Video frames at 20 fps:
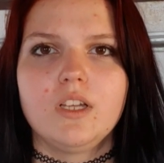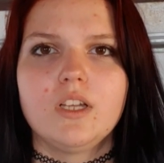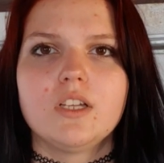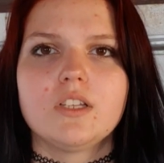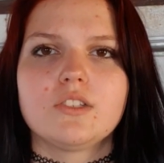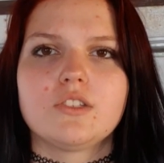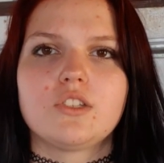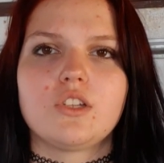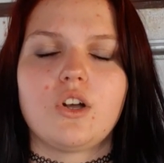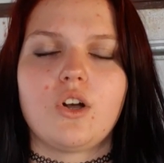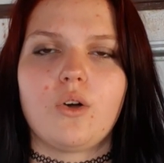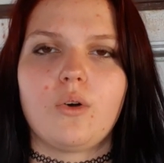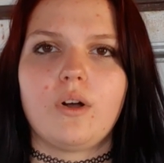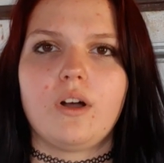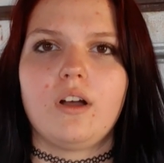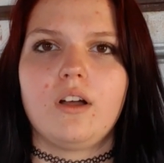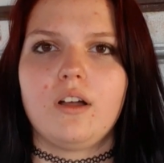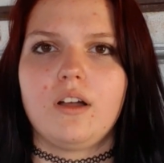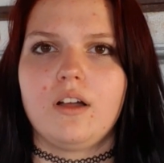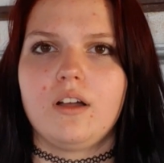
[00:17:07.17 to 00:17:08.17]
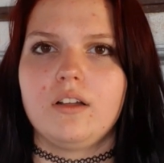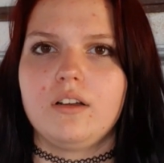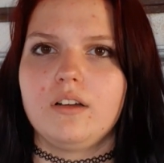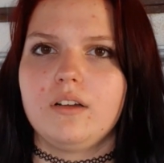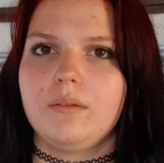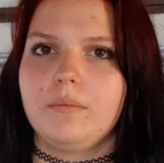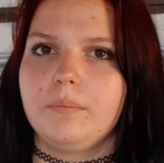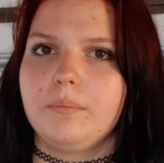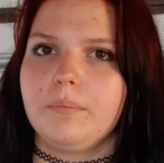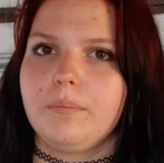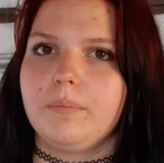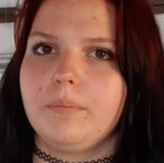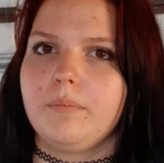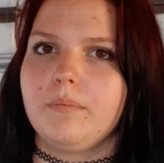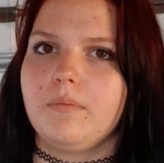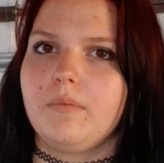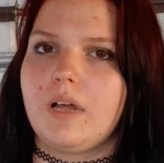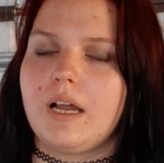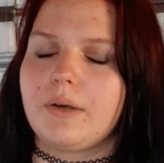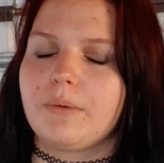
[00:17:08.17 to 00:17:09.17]
So
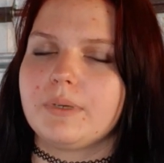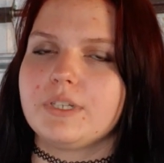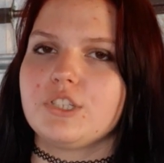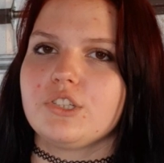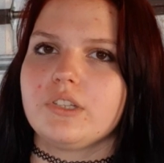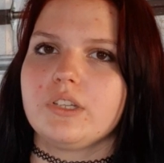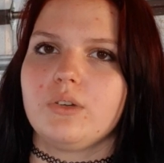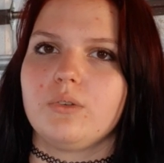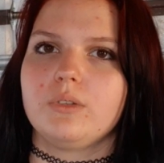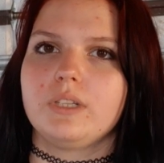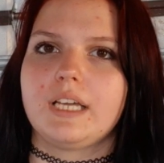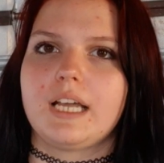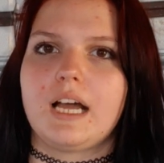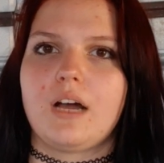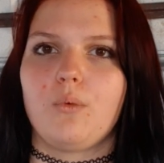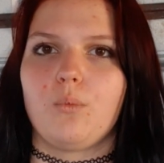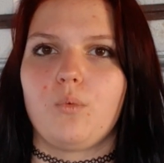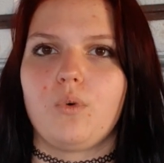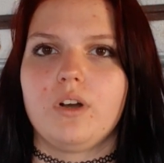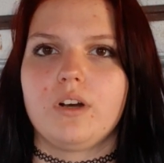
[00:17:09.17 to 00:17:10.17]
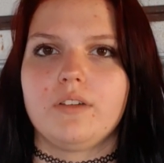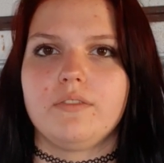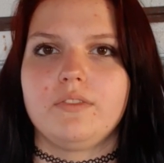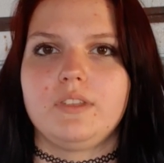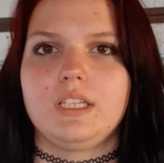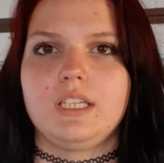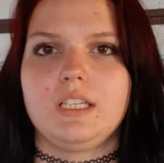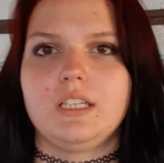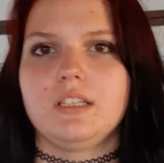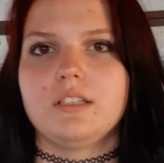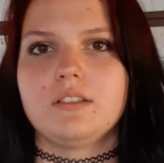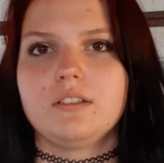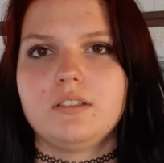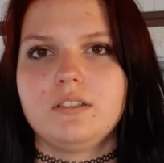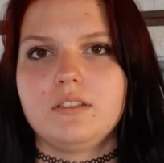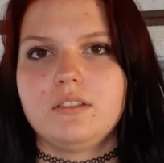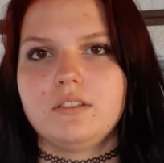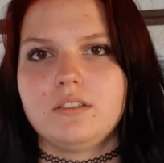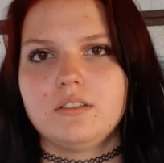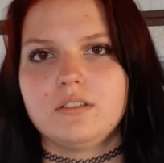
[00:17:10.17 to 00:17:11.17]
I originally only got one of the
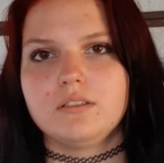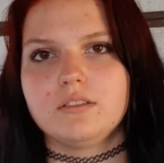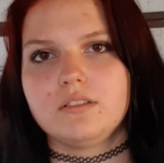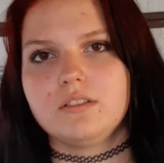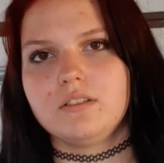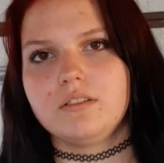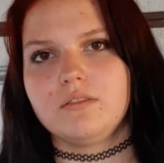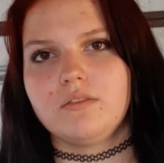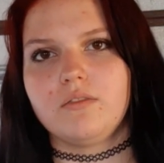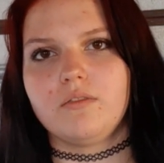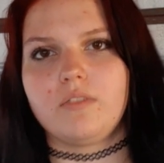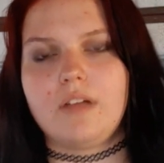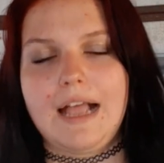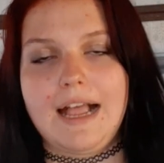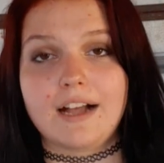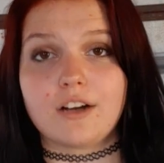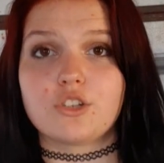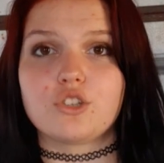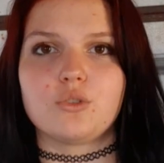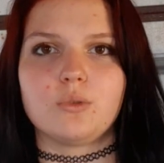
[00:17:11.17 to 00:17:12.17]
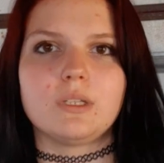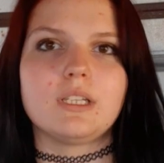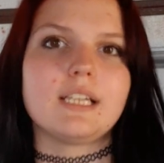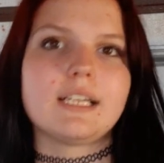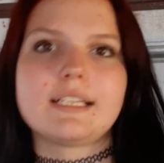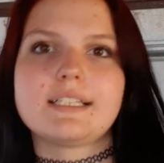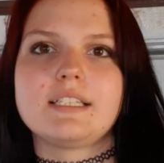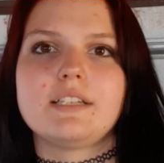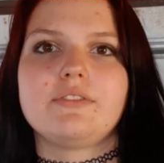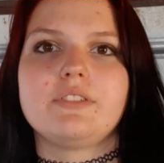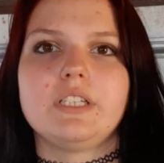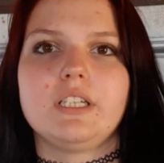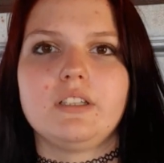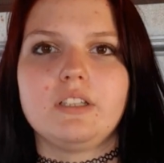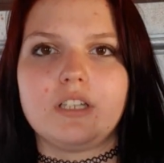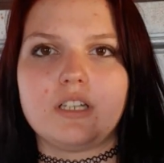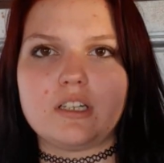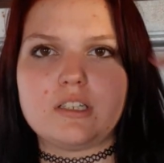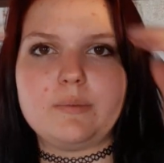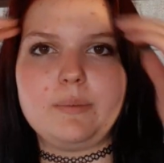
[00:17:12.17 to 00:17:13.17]
actual like sifting
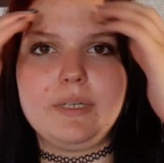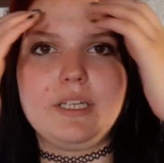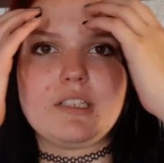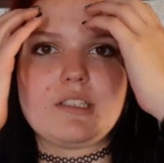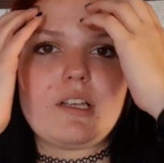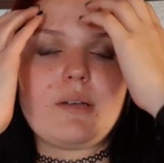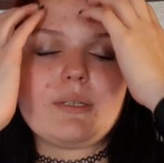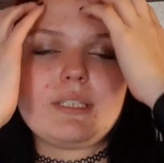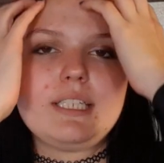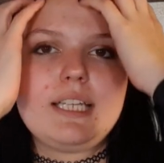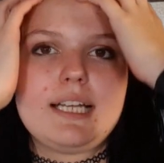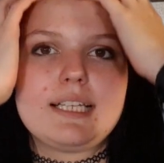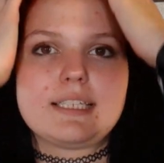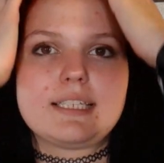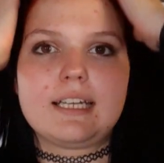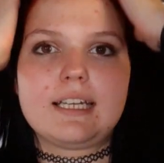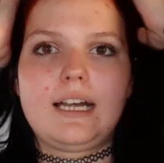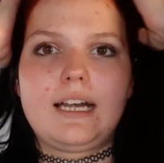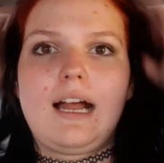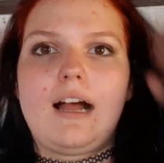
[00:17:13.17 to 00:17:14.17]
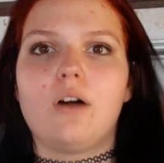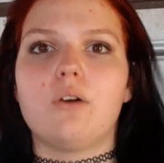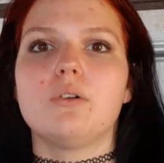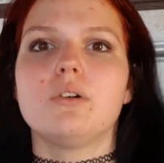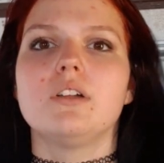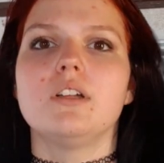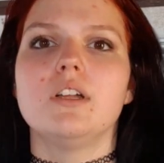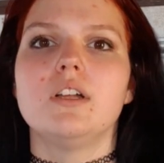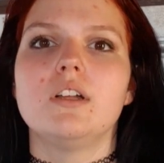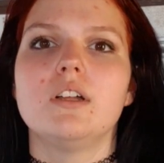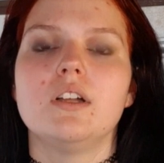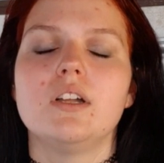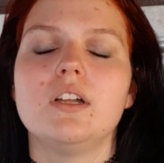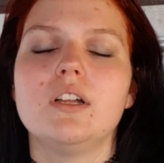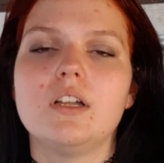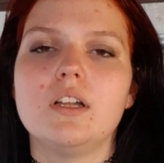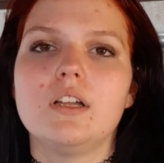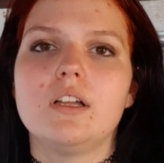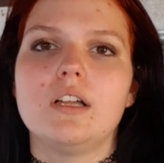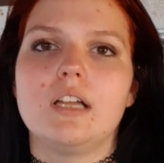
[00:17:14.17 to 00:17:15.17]
litters because I was testing it out,
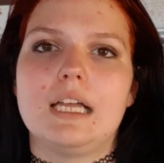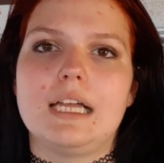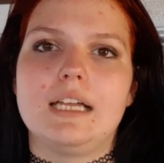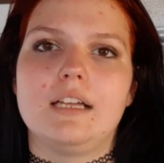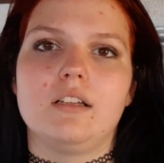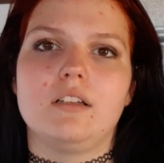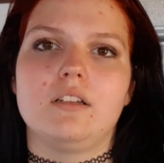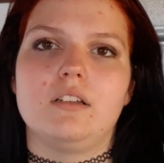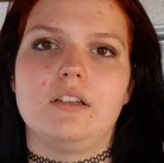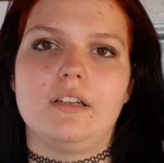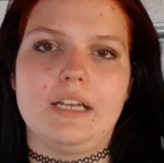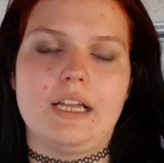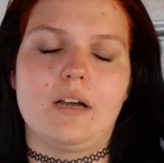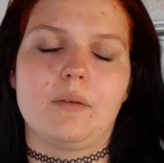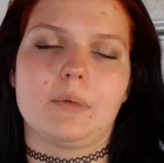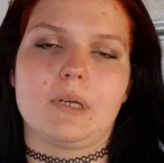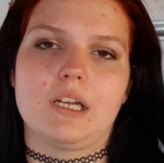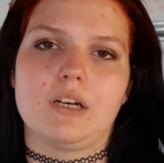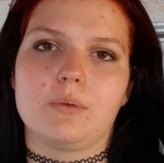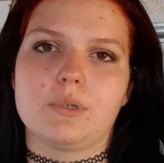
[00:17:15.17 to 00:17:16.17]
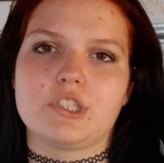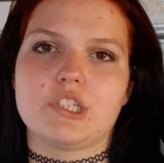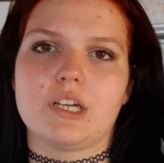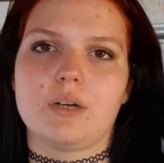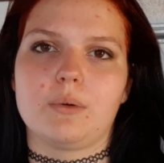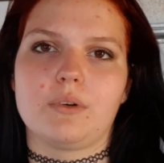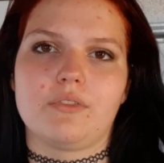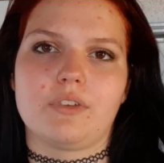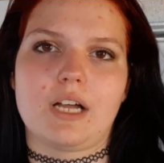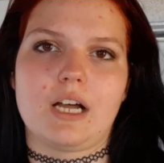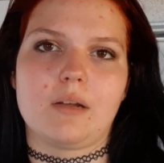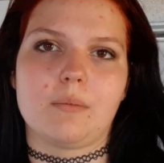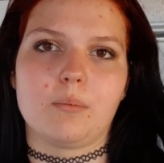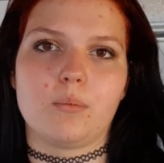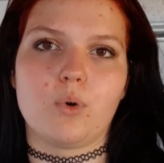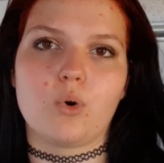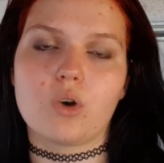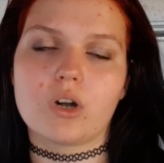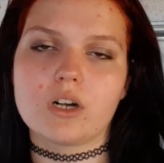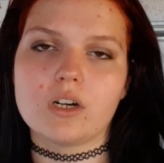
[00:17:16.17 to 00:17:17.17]
and now I'm kind of wishing I would have gotten
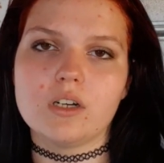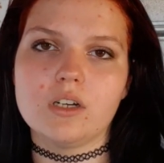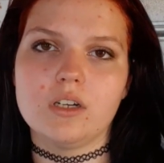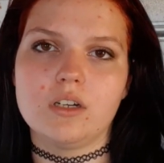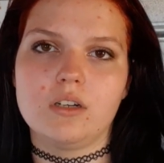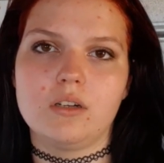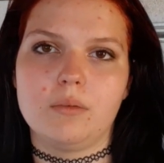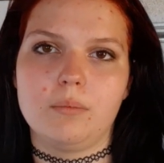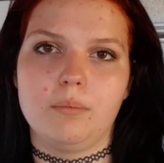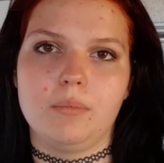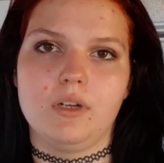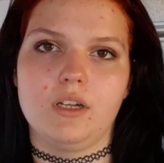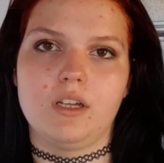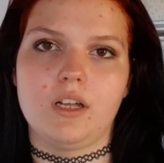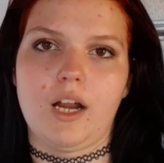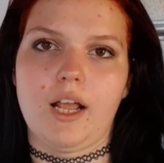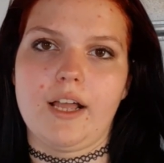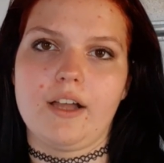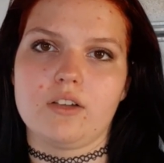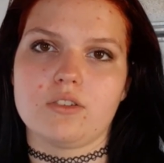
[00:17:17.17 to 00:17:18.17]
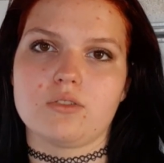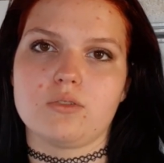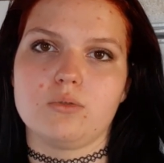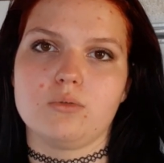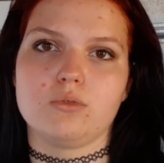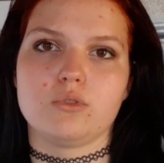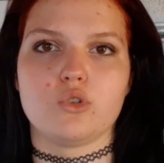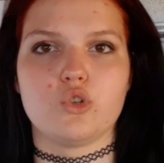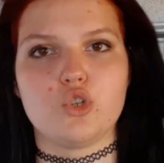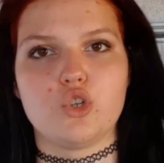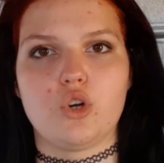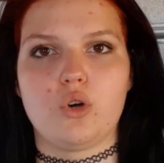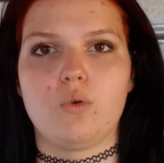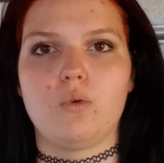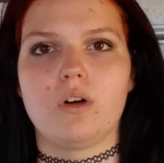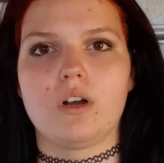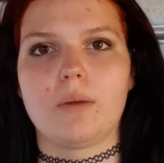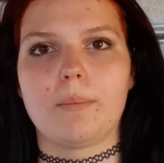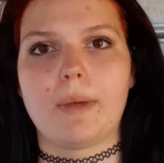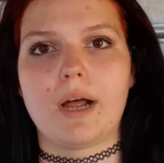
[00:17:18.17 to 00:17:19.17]
more, but I also don't
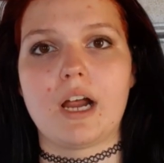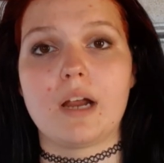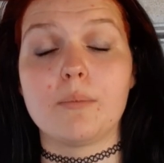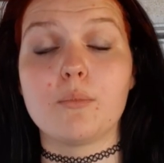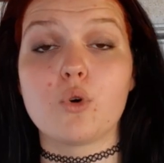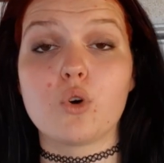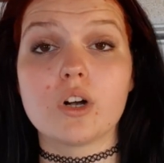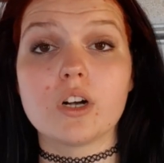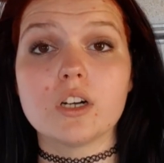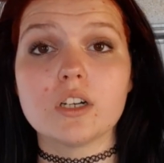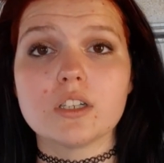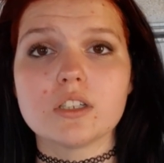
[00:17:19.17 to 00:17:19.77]
want to buy more.